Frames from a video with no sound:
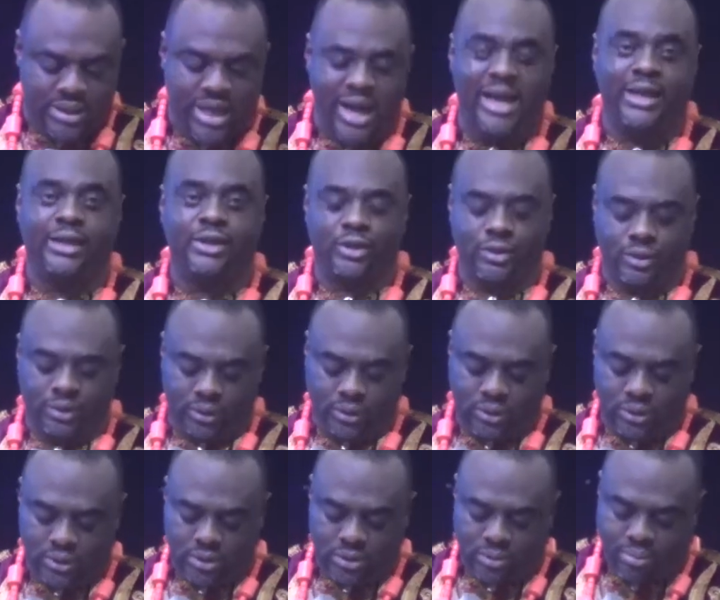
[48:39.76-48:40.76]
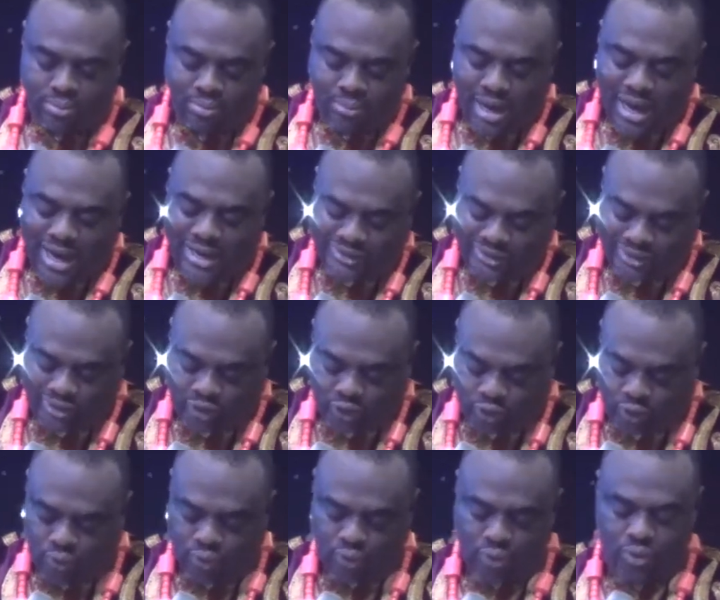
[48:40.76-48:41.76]
Then Acts
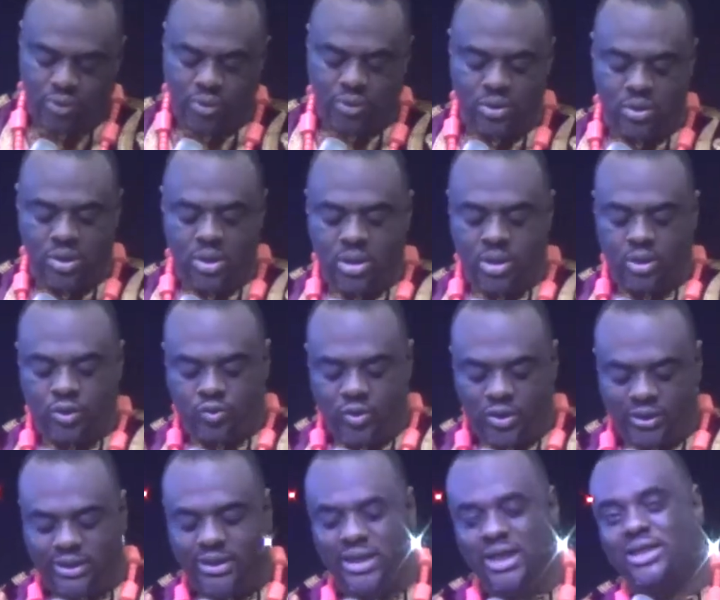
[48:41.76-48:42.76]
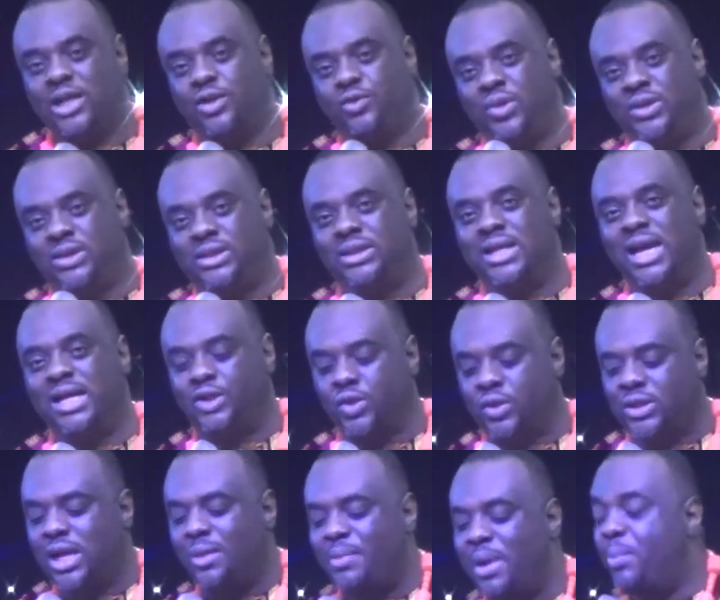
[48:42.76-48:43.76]
2, 28 and 29,
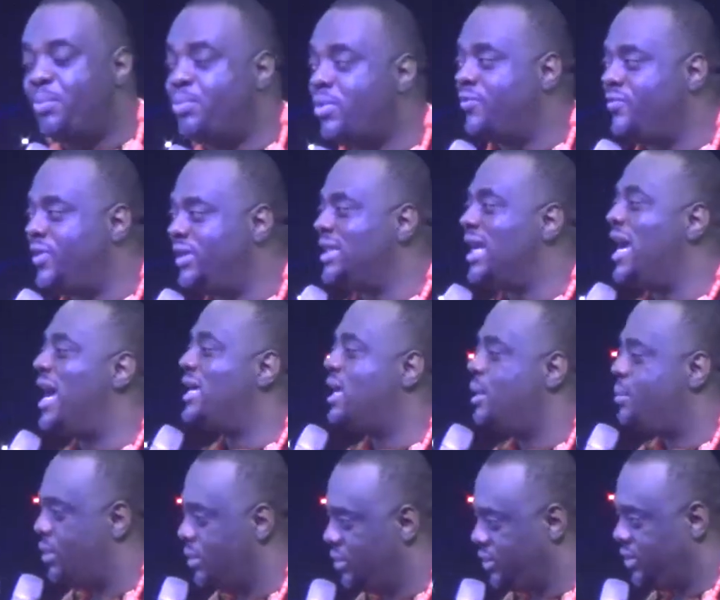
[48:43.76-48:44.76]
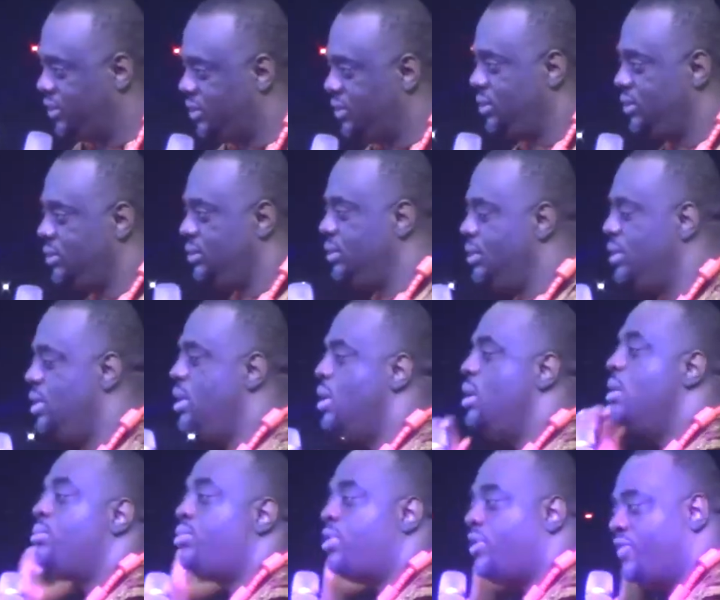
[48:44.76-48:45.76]
talking about Prophet Agabus.
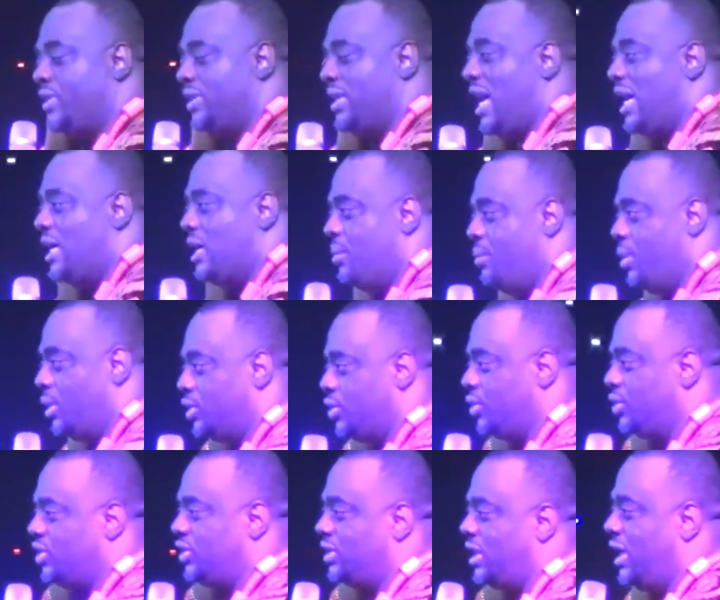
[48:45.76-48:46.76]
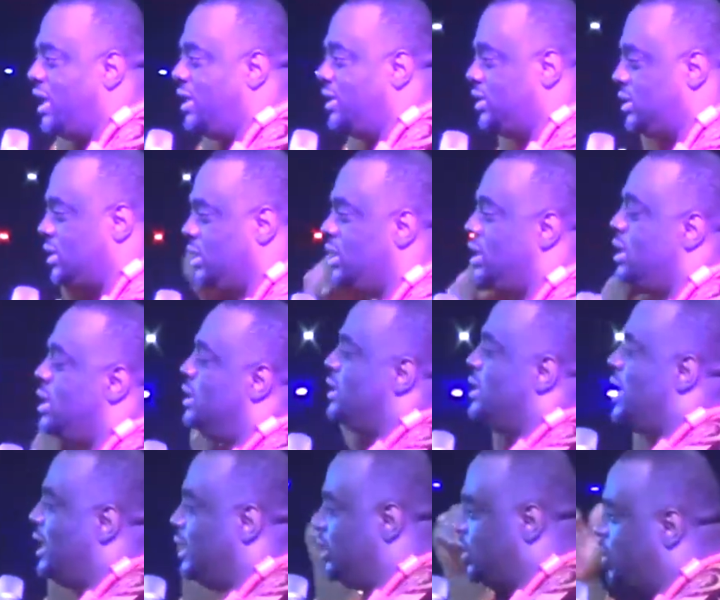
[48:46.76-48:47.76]
Prophet Agabus, who says
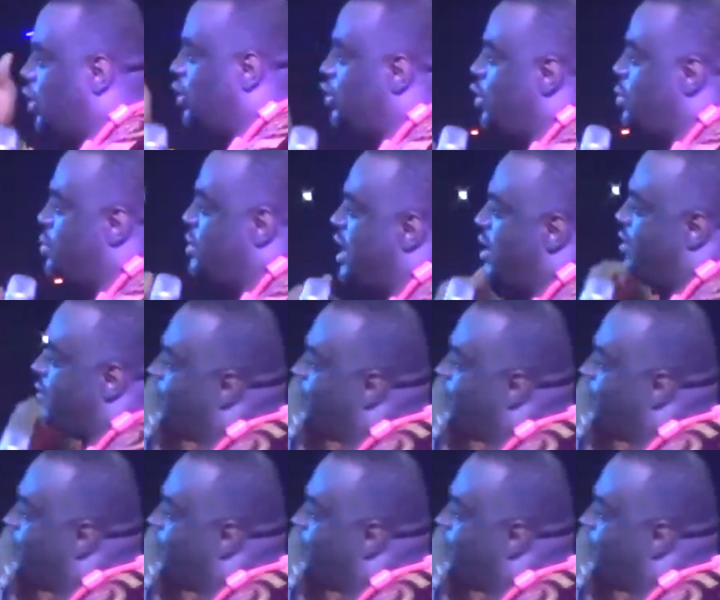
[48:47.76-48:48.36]
there is going to be